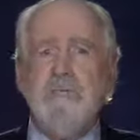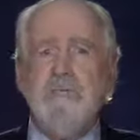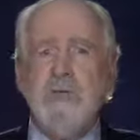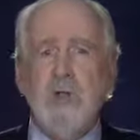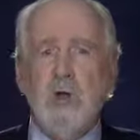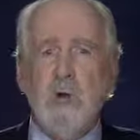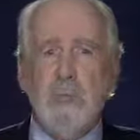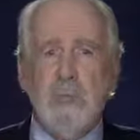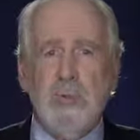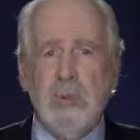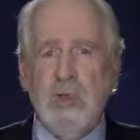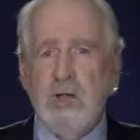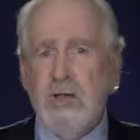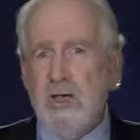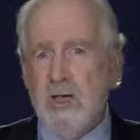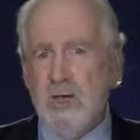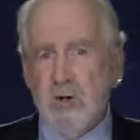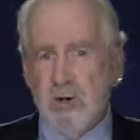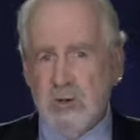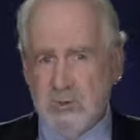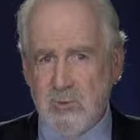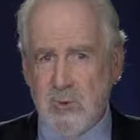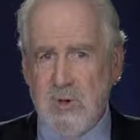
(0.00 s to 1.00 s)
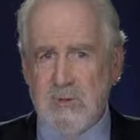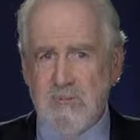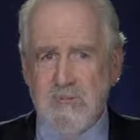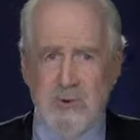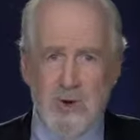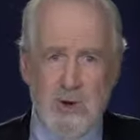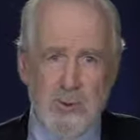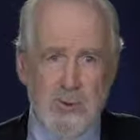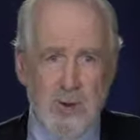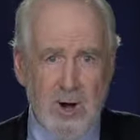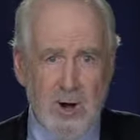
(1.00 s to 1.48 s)
if you don't play, goes one
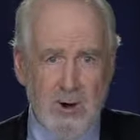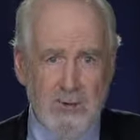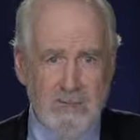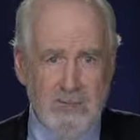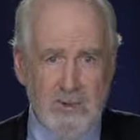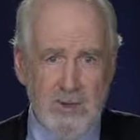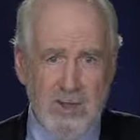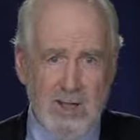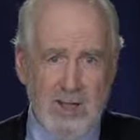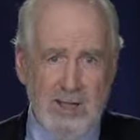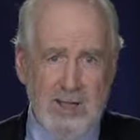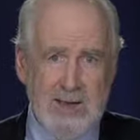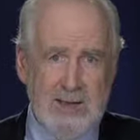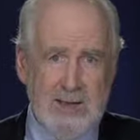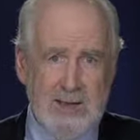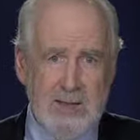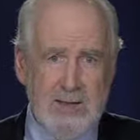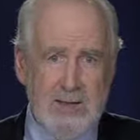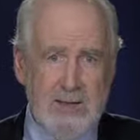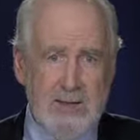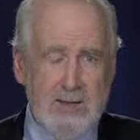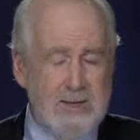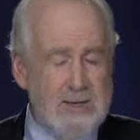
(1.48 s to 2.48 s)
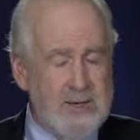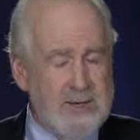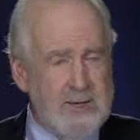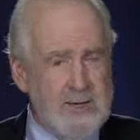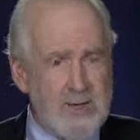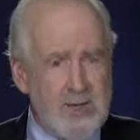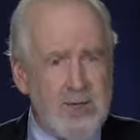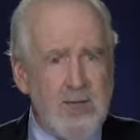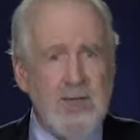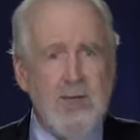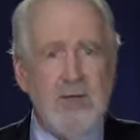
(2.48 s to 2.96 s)
very powerful line, and
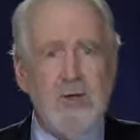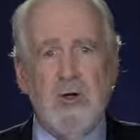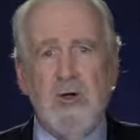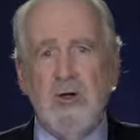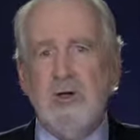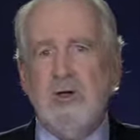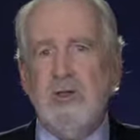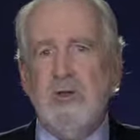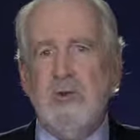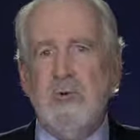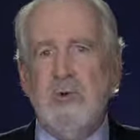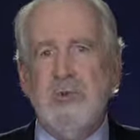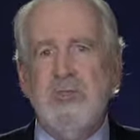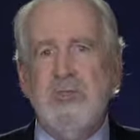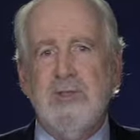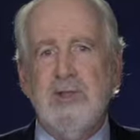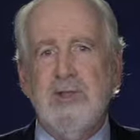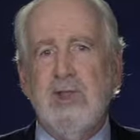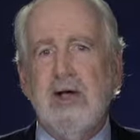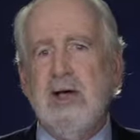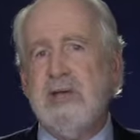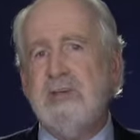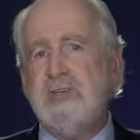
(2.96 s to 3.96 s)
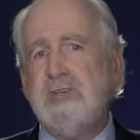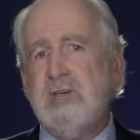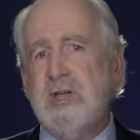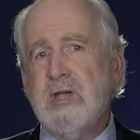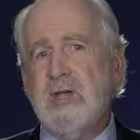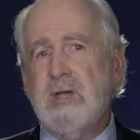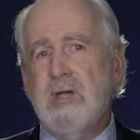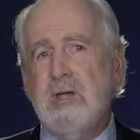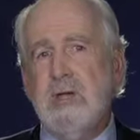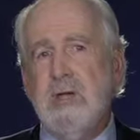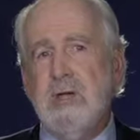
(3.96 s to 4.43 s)
you can't argue with the logic.
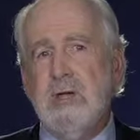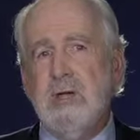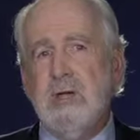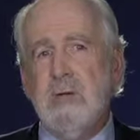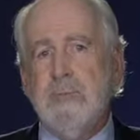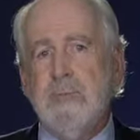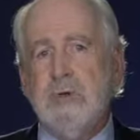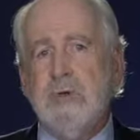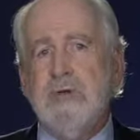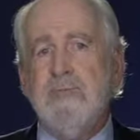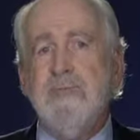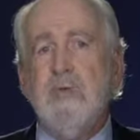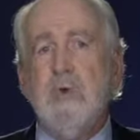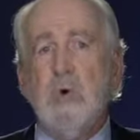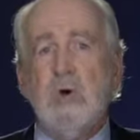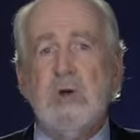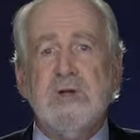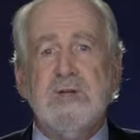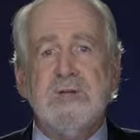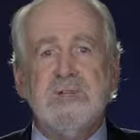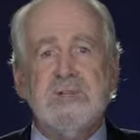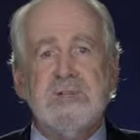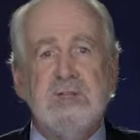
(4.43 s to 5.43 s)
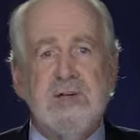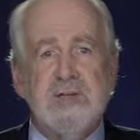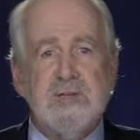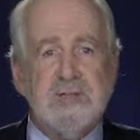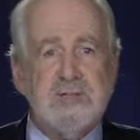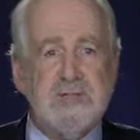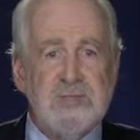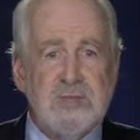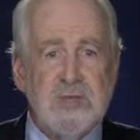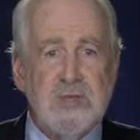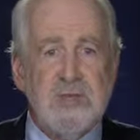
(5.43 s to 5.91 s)
But if you are a
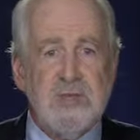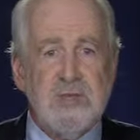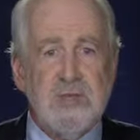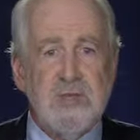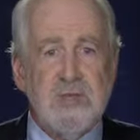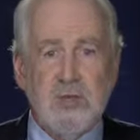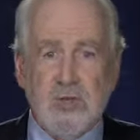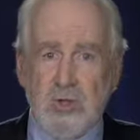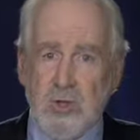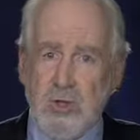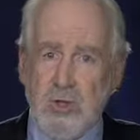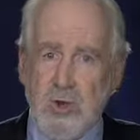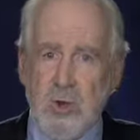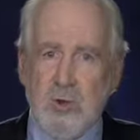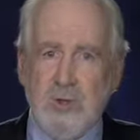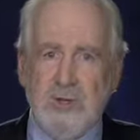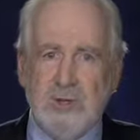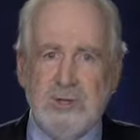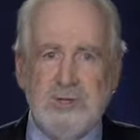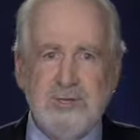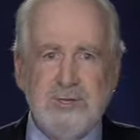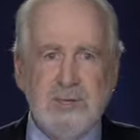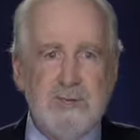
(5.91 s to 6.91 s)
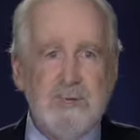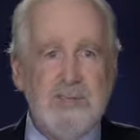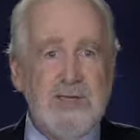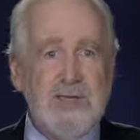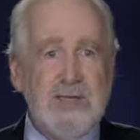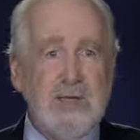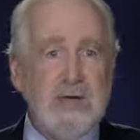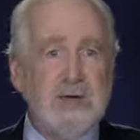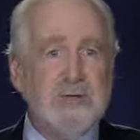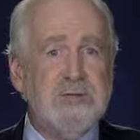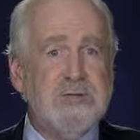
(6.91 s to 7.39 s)
statistician, you know that
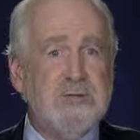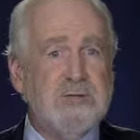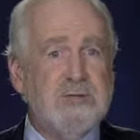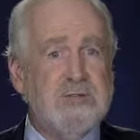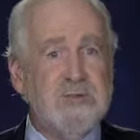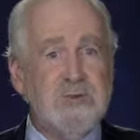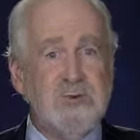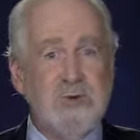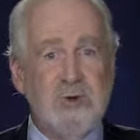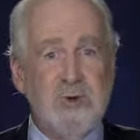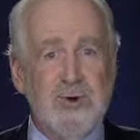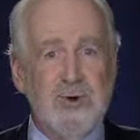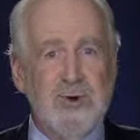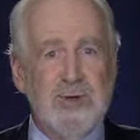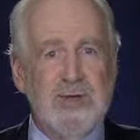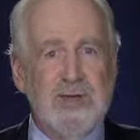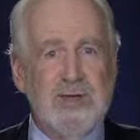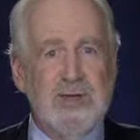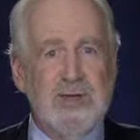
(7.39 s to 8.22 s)
something else is true.